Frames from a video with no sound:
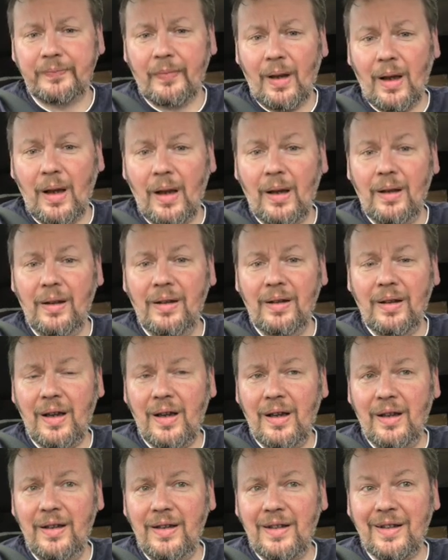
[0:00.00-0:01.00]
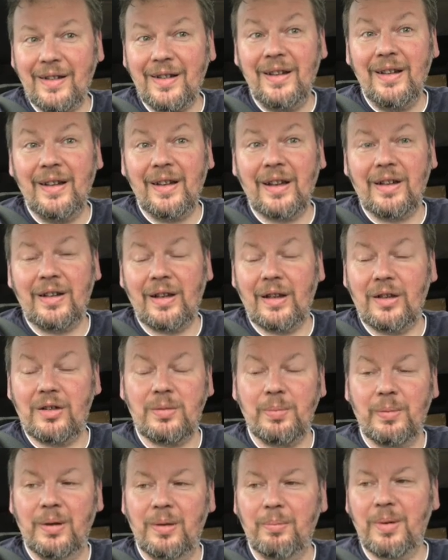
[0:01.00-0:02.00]
and a cleaning
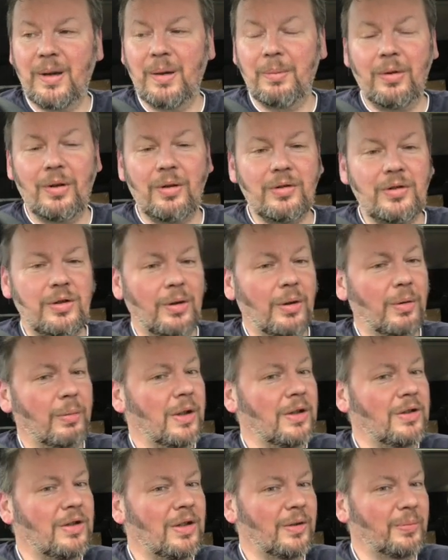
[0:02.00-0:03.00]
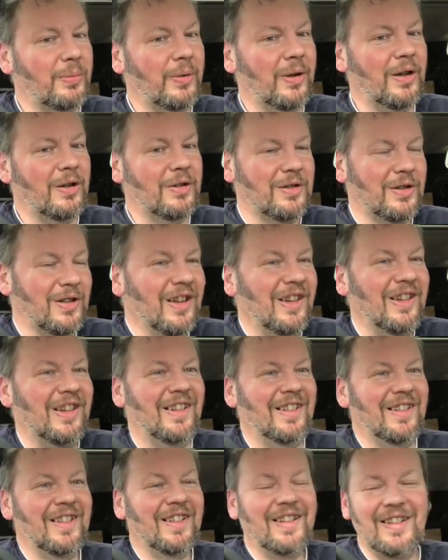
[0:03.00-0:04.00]
attachment, but I'm not sure which is which
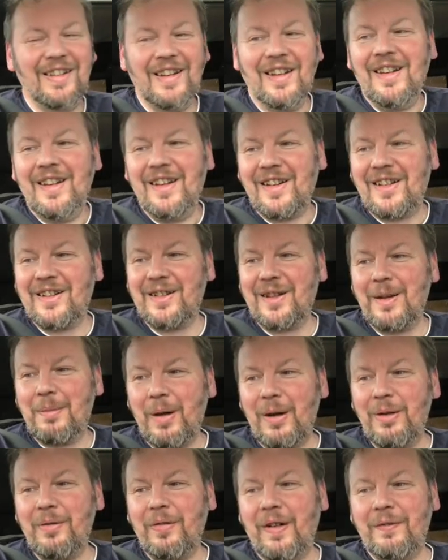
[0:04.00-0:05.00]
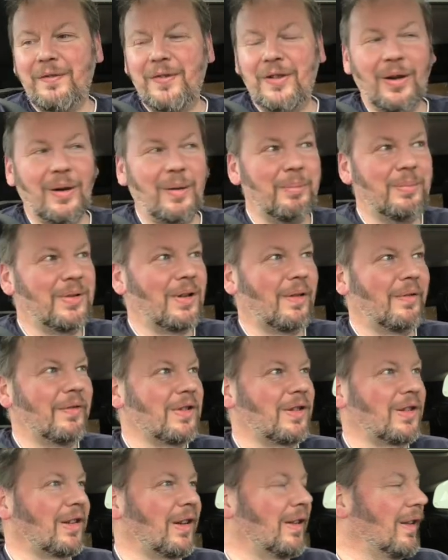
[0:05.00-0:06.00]
because they both have tubs
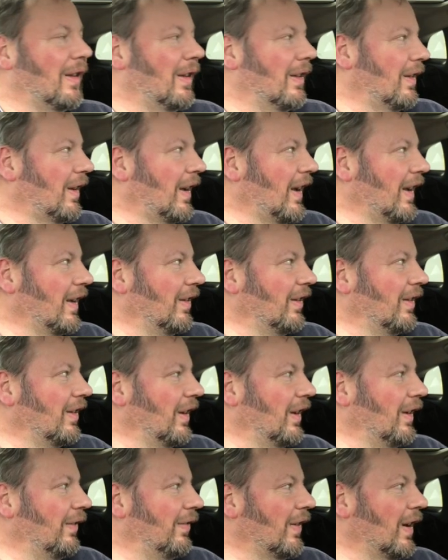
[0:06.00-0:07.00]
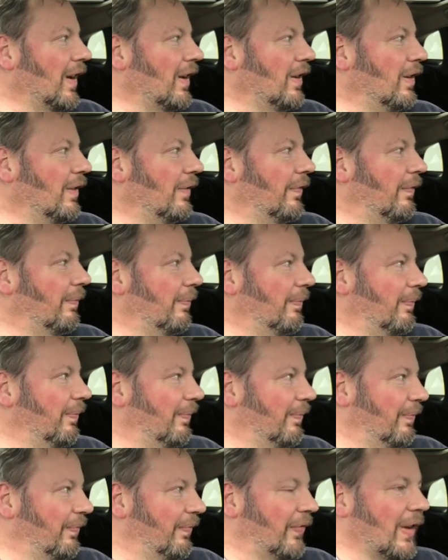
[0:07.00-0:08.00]
obviously that hang underneath it and you
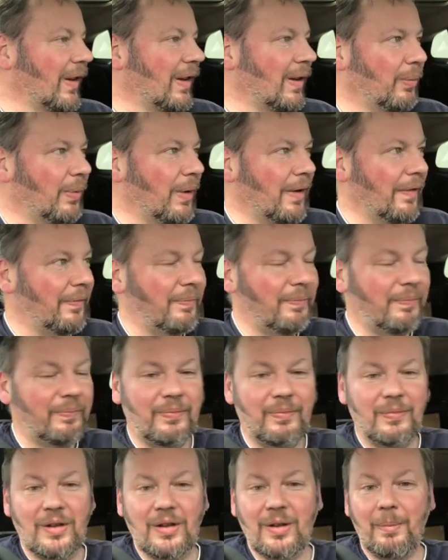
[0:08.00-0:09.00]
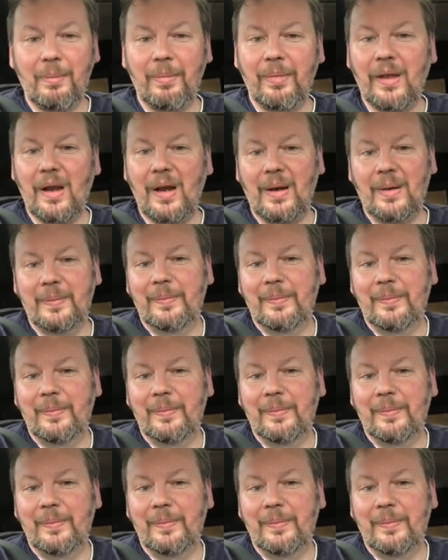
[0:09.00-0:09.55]
fill with something,